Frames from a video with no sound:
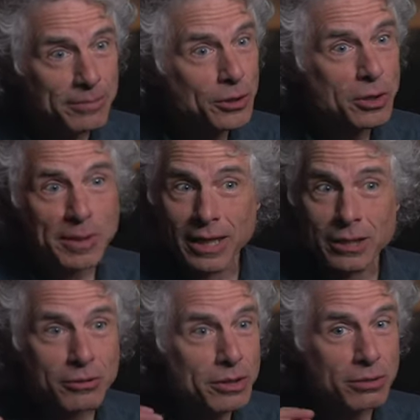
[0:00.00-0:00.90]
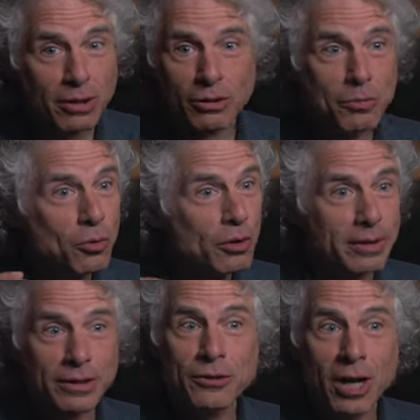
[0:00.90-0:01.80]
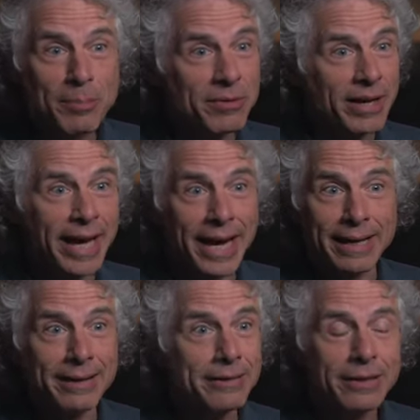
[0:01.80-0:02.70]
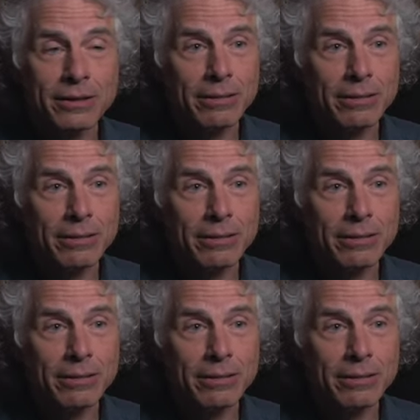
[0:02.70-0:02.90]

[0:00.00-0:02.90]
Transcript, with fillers: It used to be countries would go to war at the drop of a hat, and the,